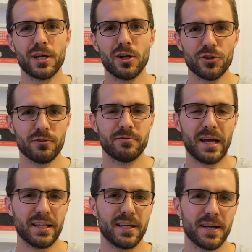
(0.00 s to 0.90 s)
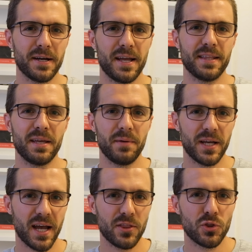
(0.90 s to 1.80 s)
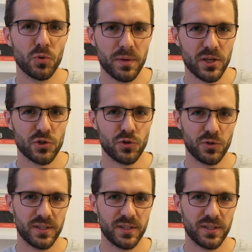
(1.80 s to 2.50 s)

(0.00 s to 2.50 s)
a lot of data, and I had to make sure